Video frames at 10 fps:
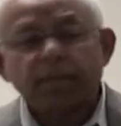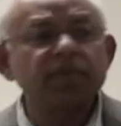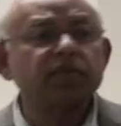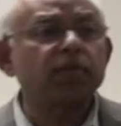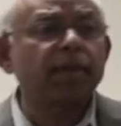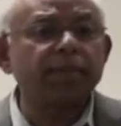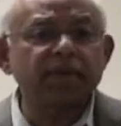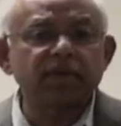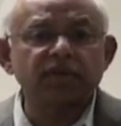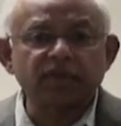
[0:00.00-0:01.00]
Please remember,
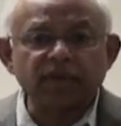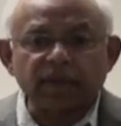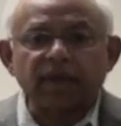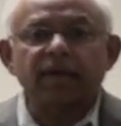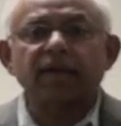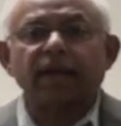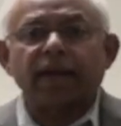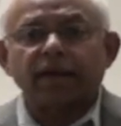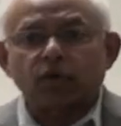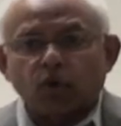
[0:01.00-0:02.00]
this care
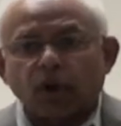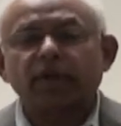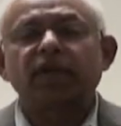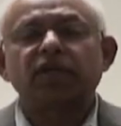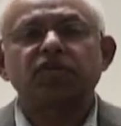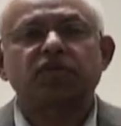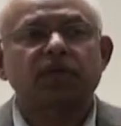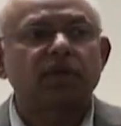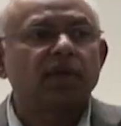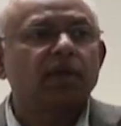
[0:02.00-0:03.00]
and
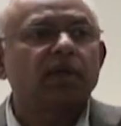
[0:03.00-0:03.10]
coordination